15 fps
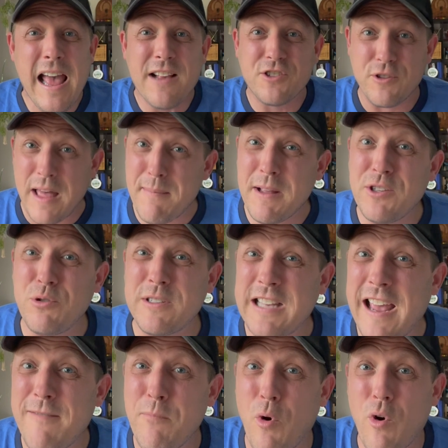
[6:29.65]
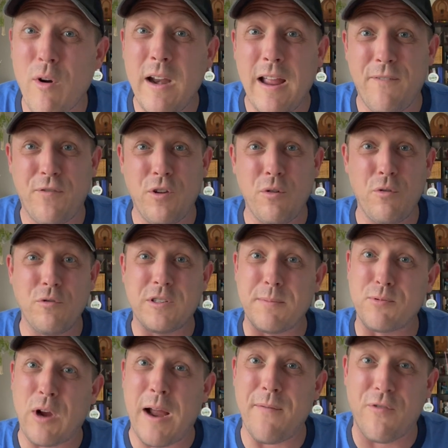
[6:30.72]
So that means you save more if you
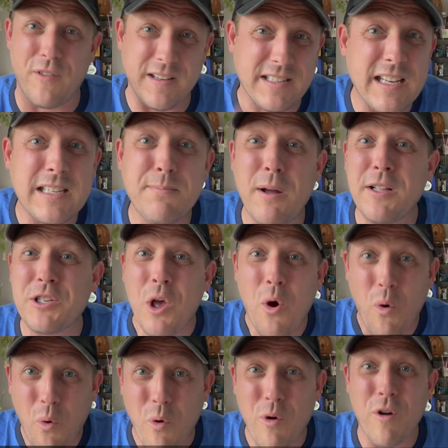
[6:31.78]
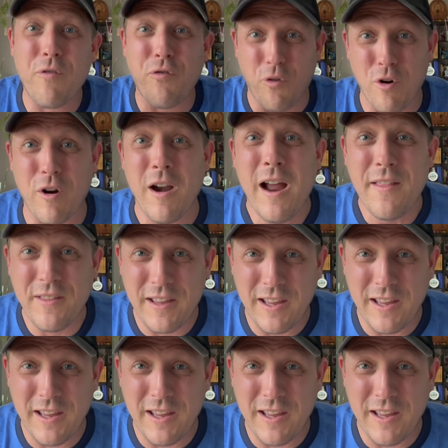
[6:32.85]
subscribe for the 6 months or for the